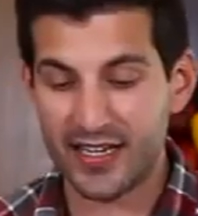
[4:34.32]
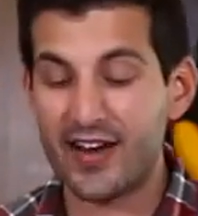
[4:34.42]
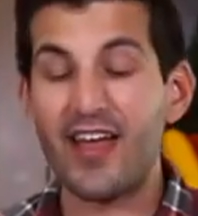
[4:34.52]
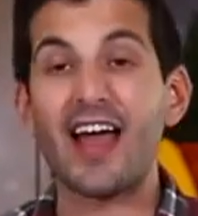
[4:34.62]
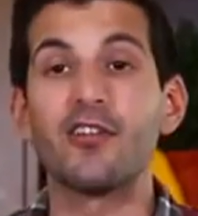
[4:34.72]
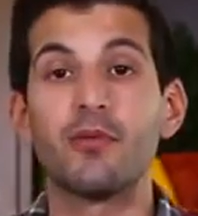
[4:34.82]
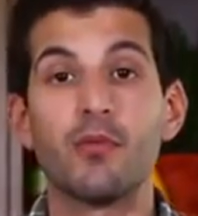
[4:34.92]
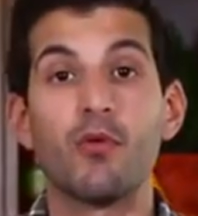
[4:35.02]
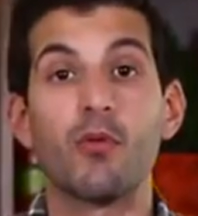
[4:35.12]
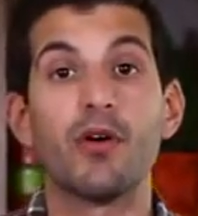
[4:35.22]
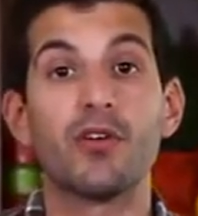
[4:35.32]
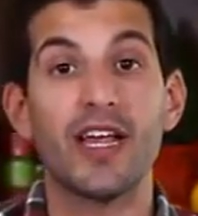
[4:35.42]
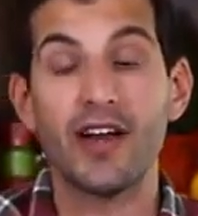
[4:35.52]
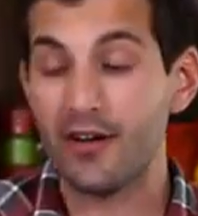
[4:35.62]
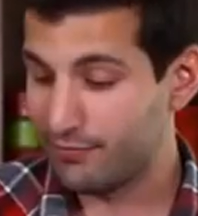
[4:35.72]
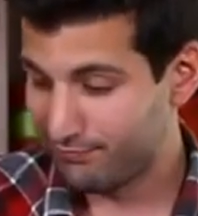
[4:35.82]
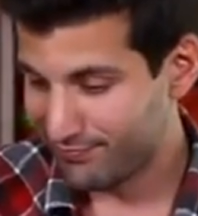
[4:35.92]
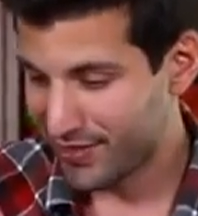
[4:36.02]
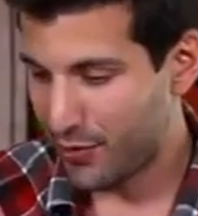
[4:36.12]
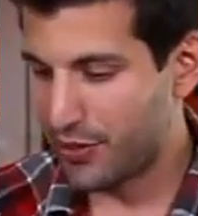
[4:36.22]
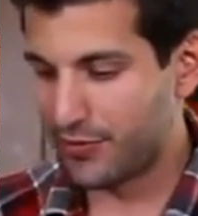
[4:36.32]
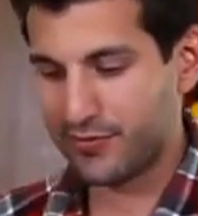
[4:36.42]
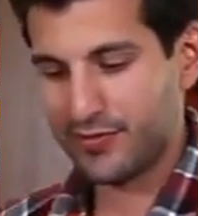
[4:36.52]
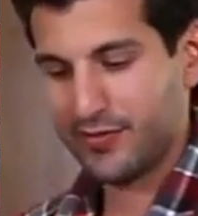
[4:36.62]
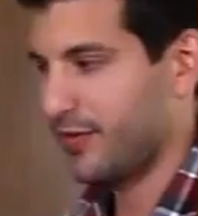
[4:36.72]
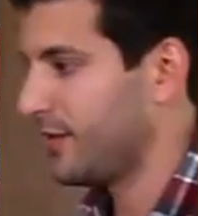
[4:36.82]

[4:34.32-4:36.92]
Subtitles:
to kind of add a little bit more milk later, I will. So